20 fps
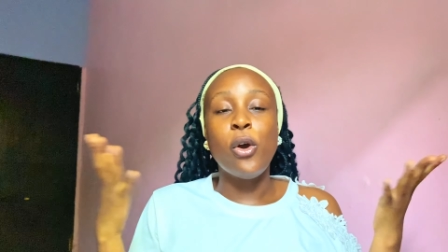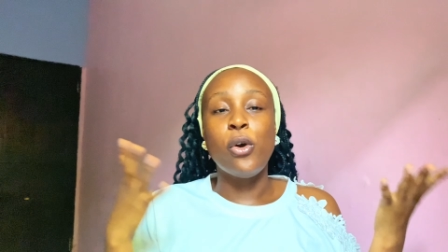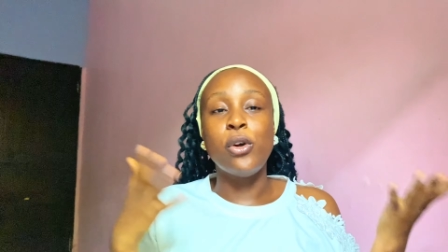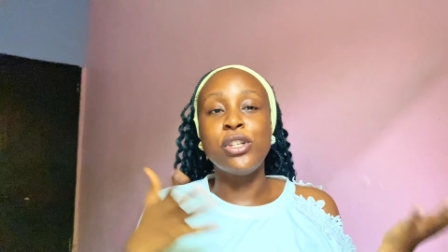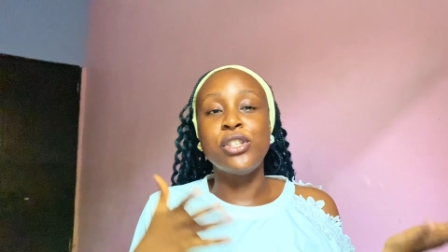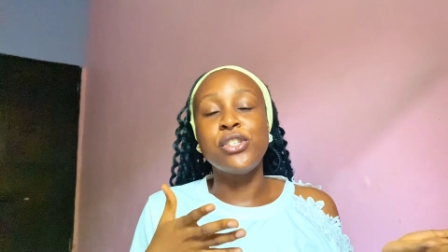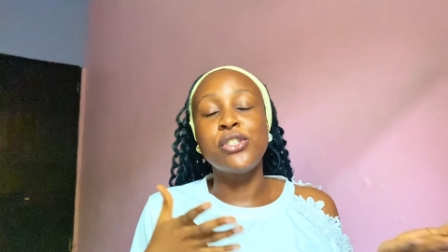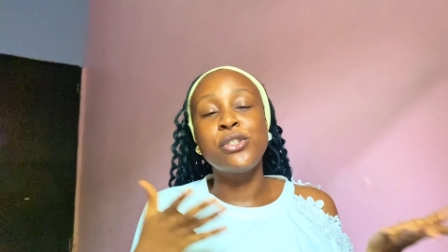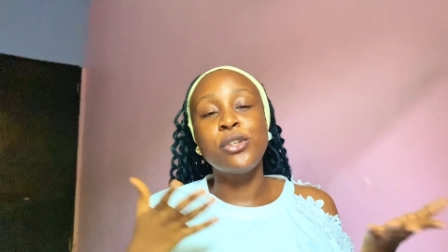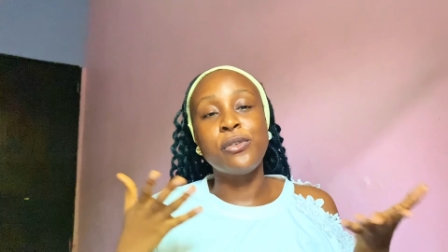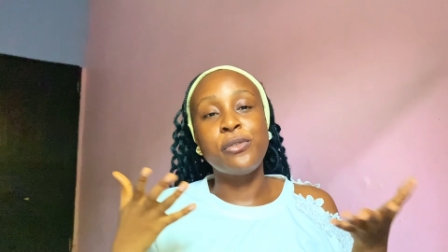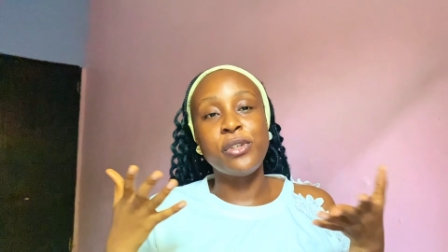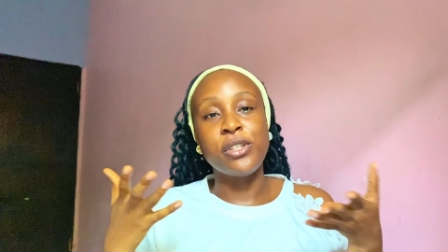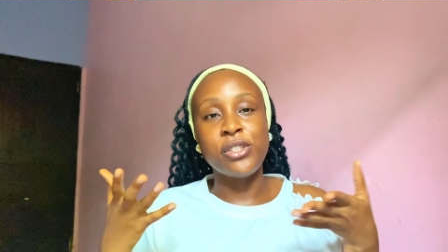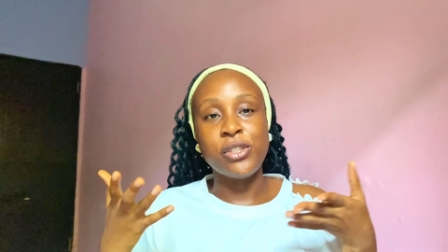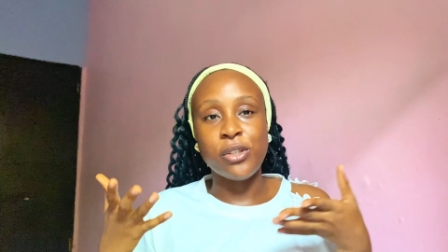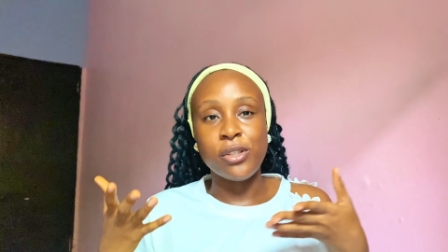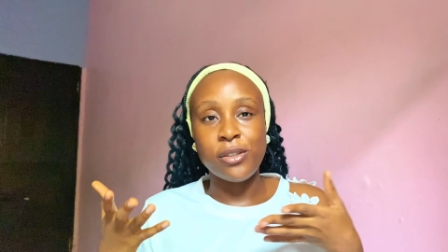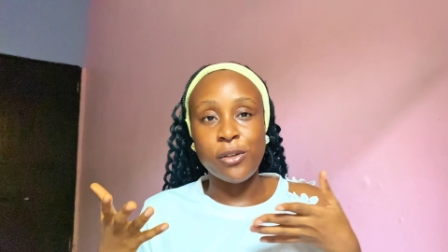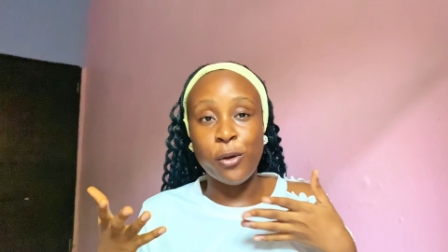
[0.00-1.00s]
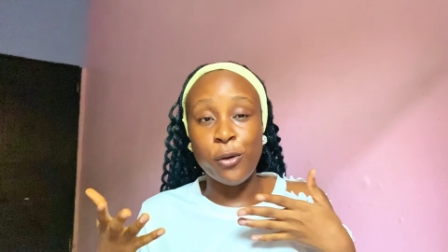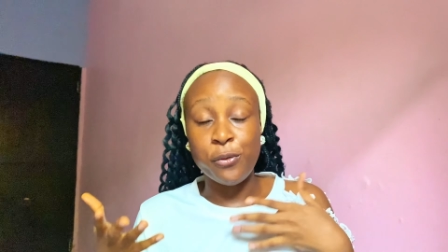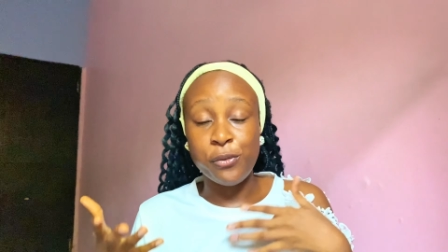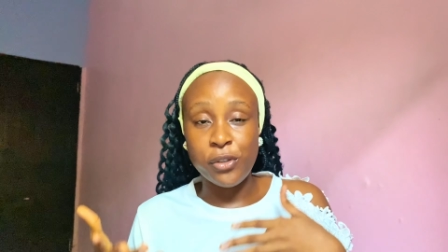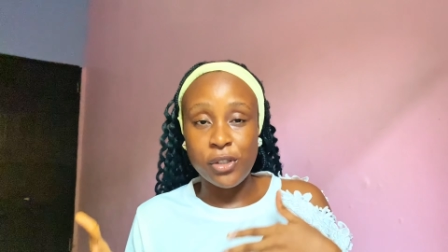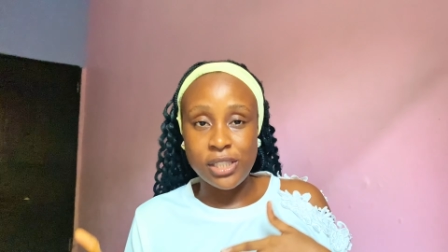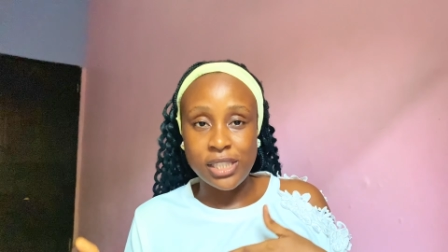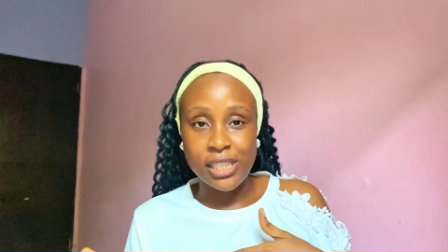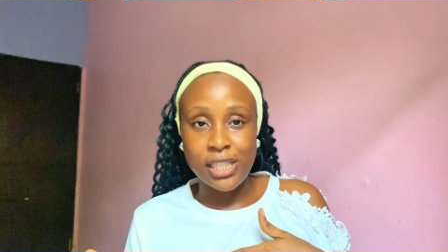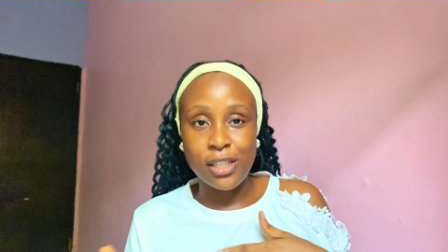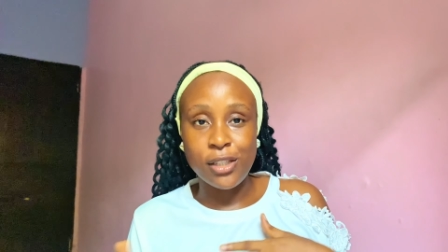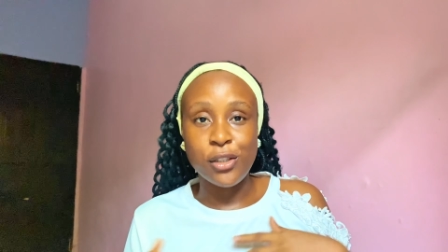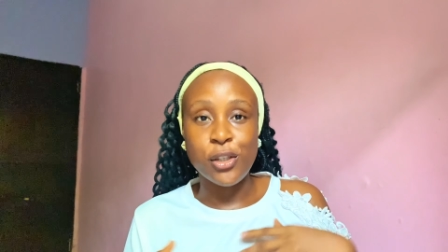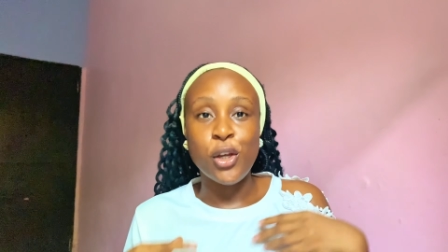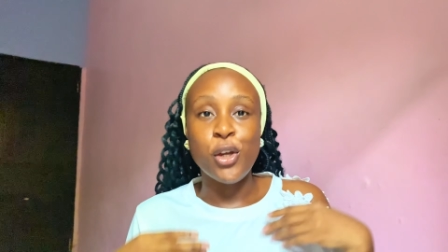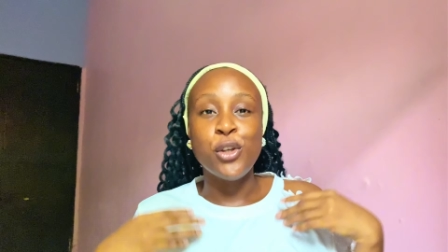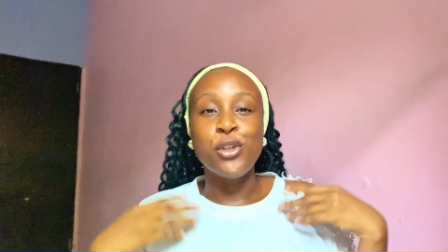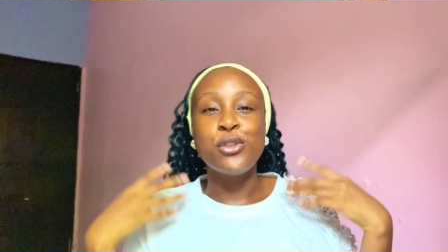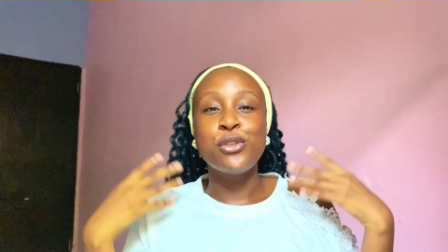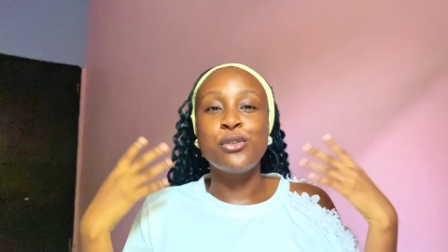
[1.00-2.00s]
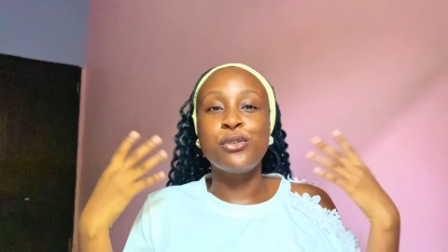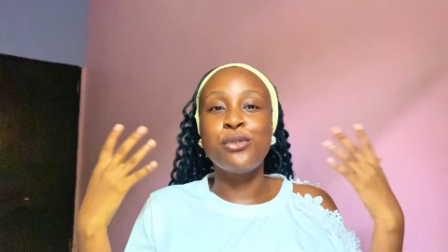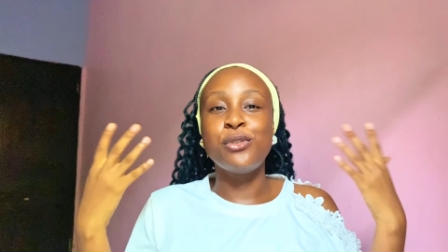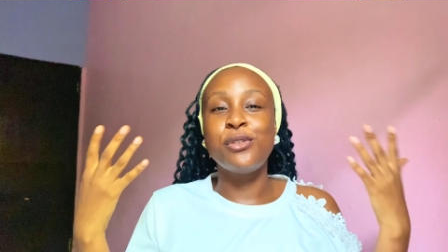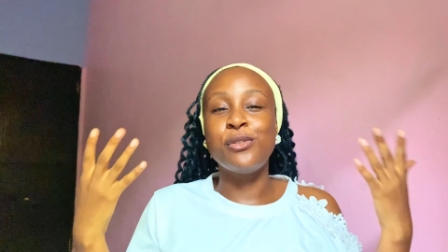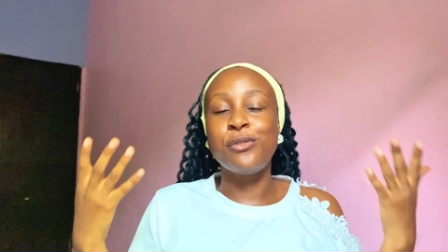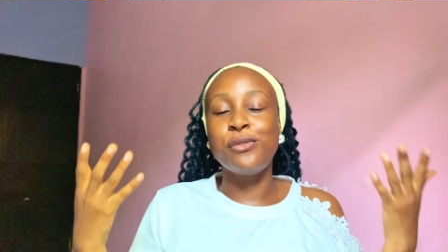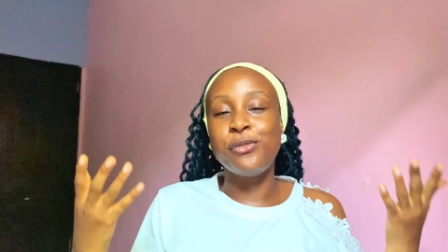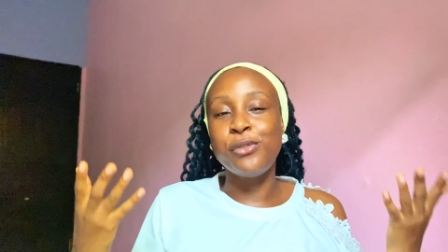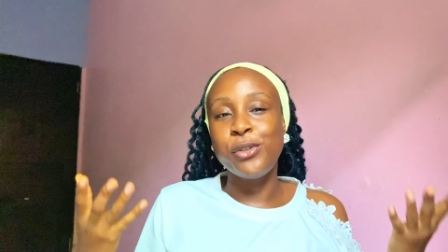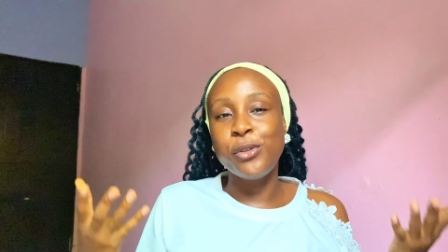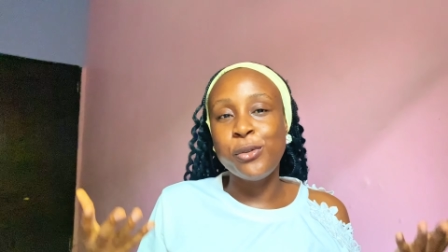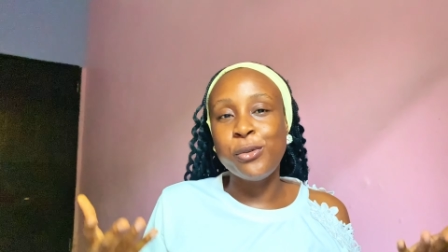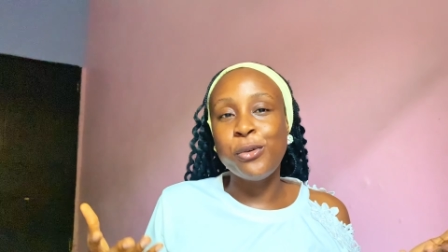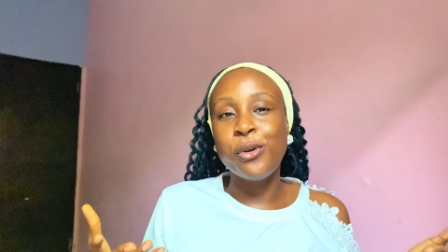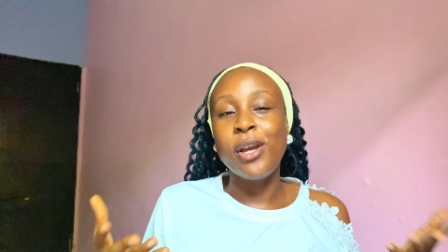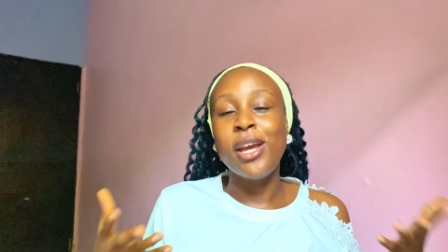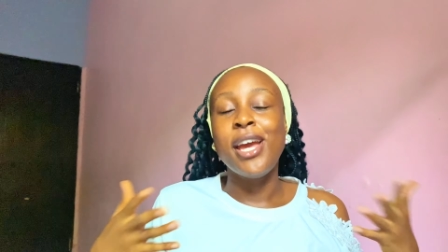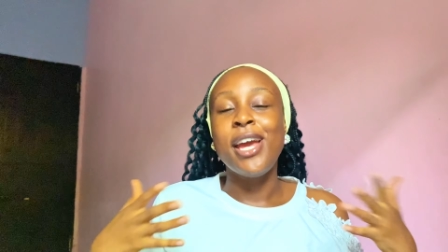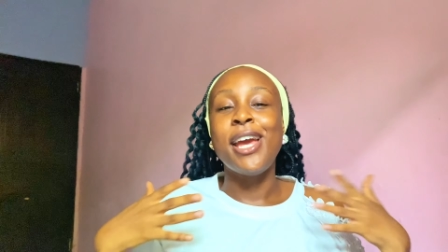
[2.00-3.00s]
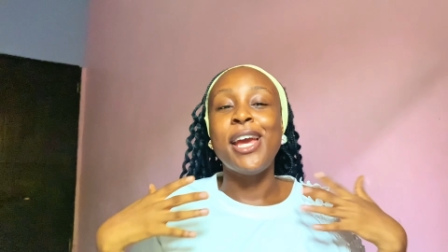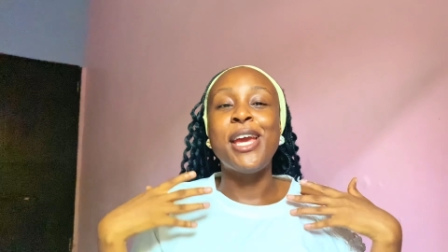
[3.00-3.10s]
on the surface of your skin to reveal